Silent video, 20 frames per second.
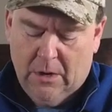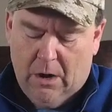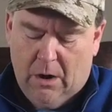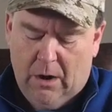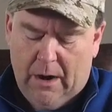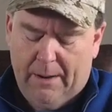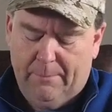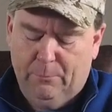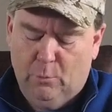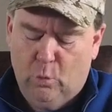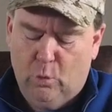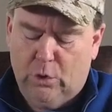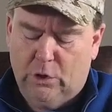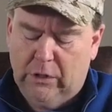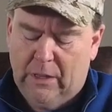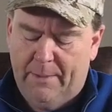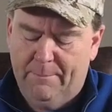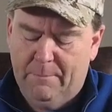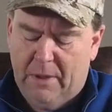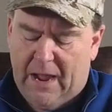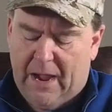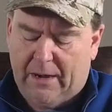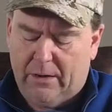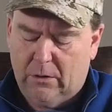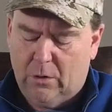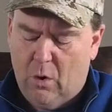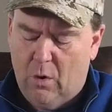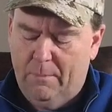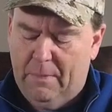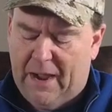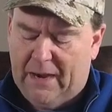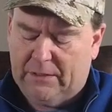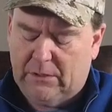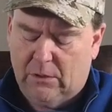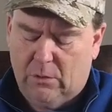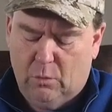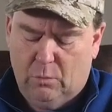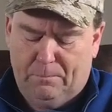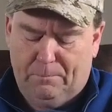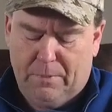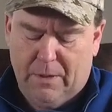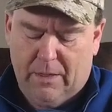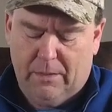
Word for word: All right, Glenn Beck, going back to the,